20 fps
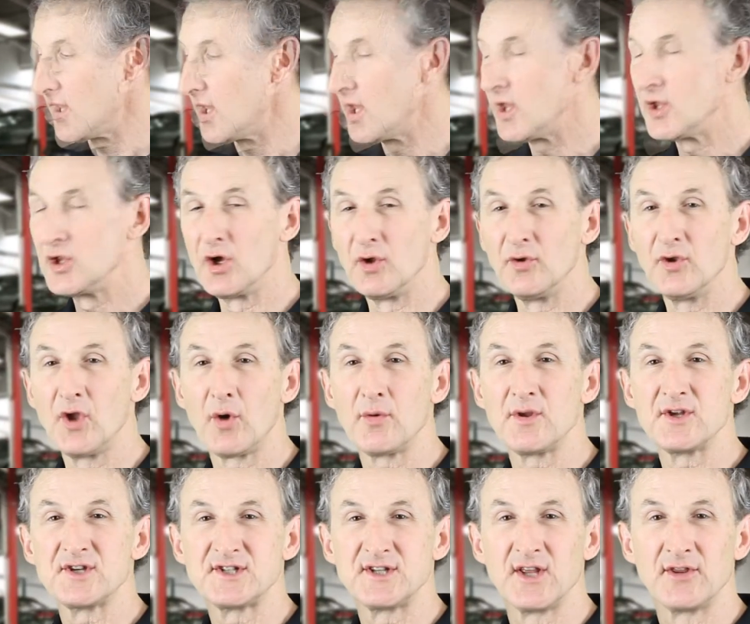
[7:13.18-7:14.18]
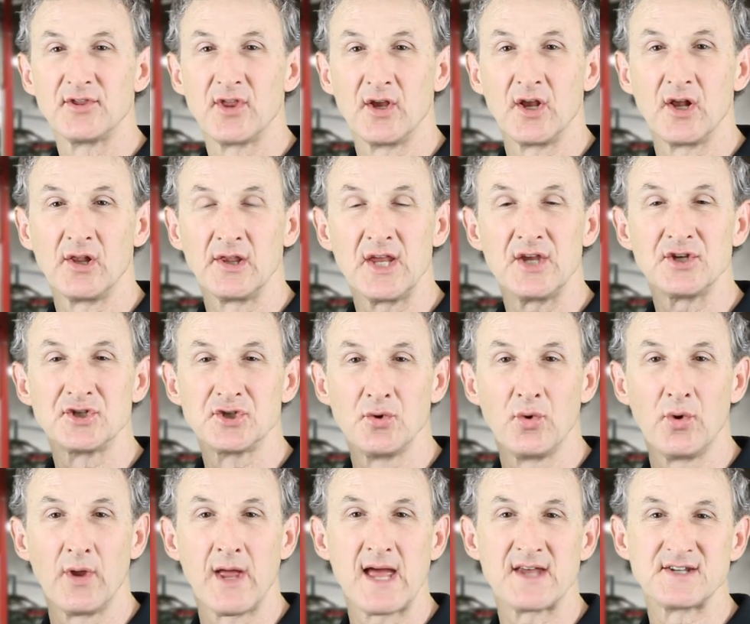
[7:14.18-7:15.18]
You'll notice that the Elite
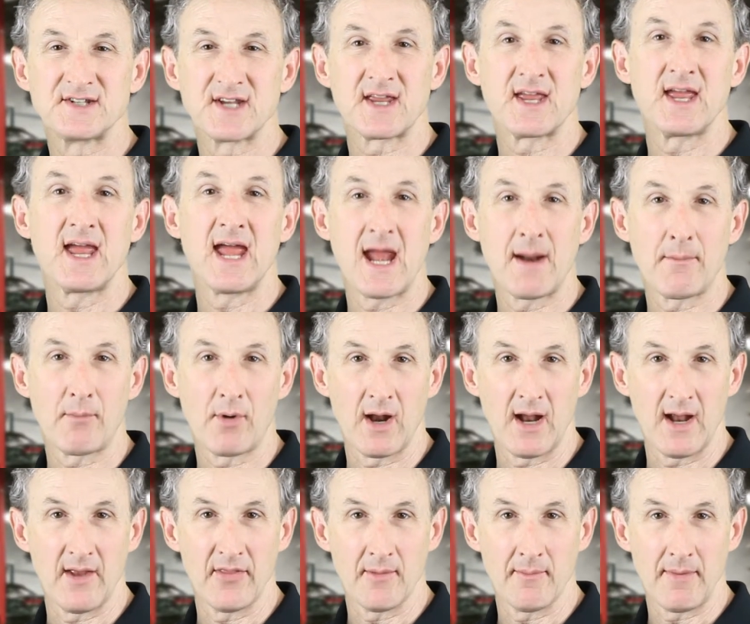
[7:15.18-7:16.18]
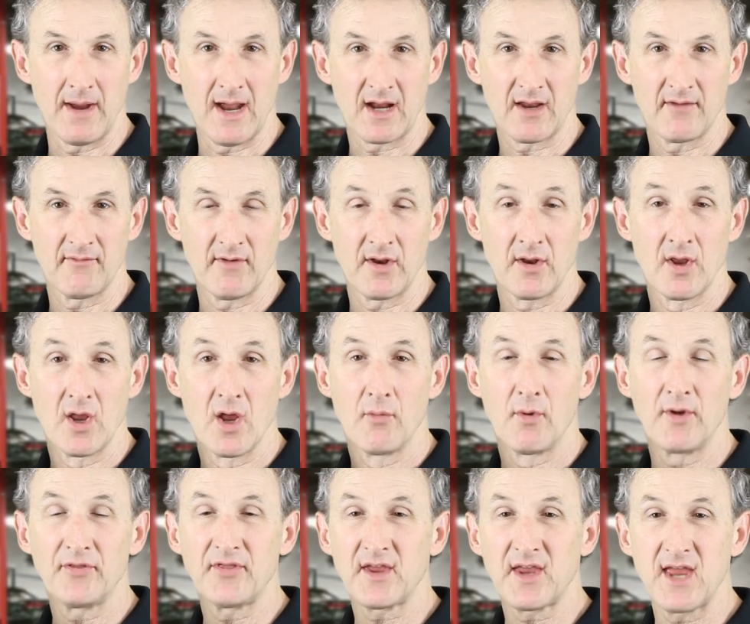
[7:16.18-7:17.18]
tool has a camera on the back of it.
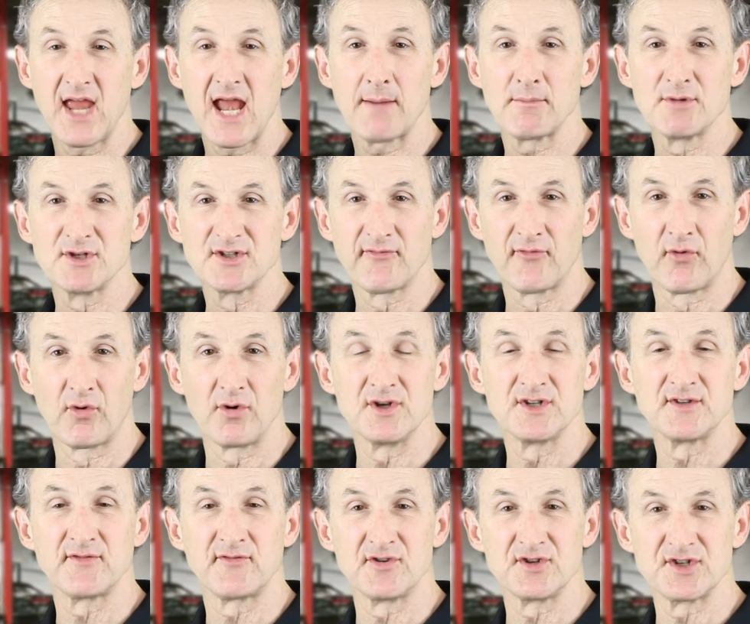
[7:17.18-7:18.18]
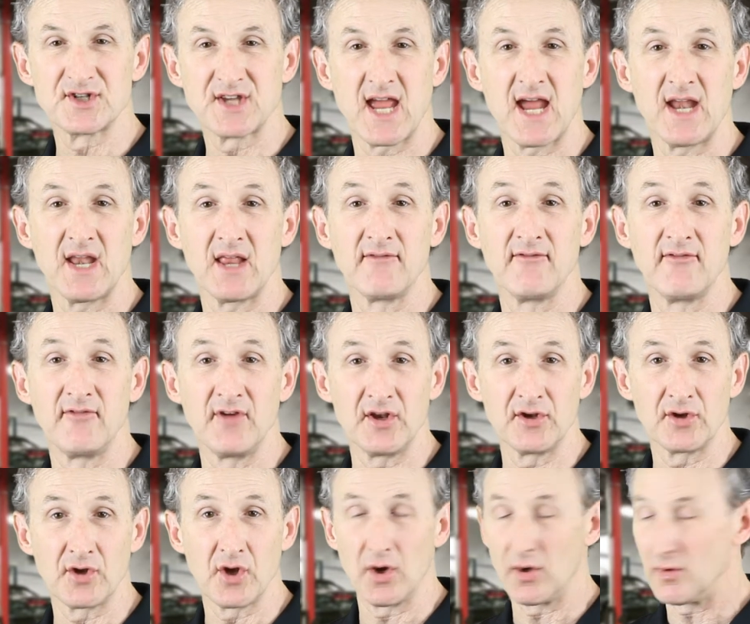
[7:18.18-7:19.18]
What the camera's for is for scanning
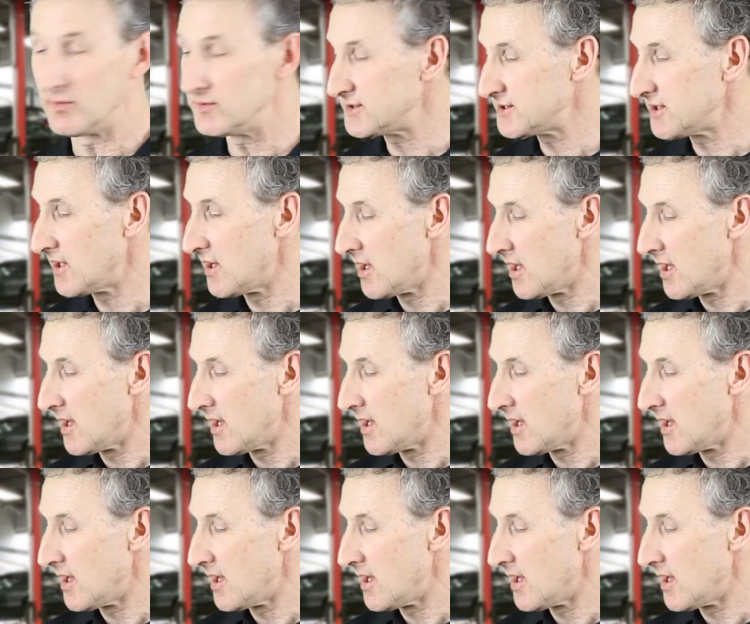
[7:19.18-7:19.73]
VIN codes.